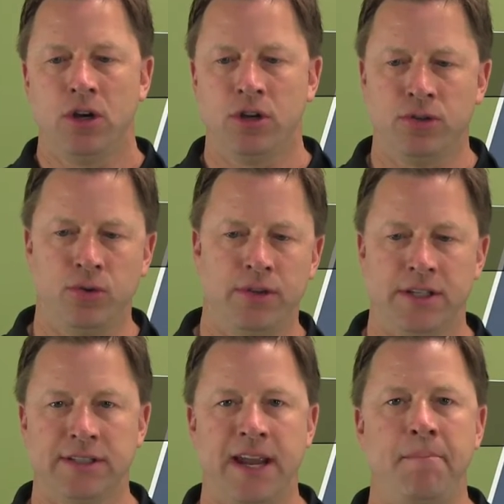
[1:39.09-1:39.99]
or do the
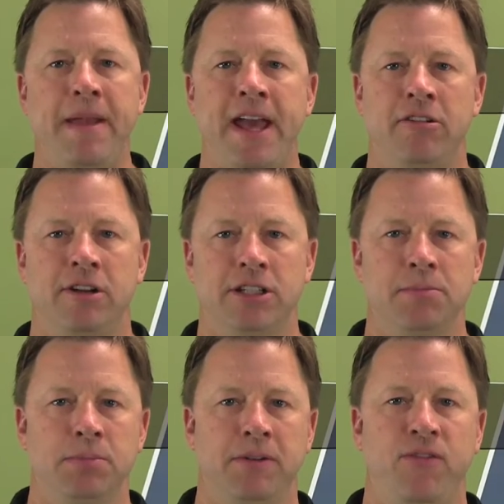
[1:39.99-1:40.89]
same
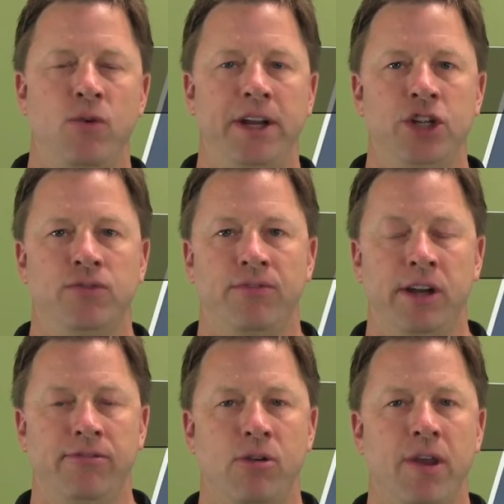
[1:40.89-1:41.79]
mannerisms before each
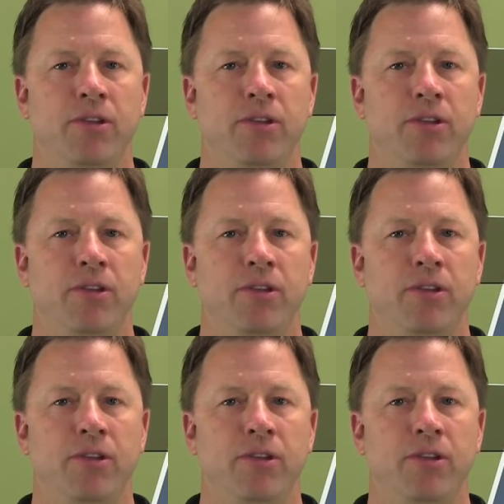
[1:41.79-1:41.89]
free throw.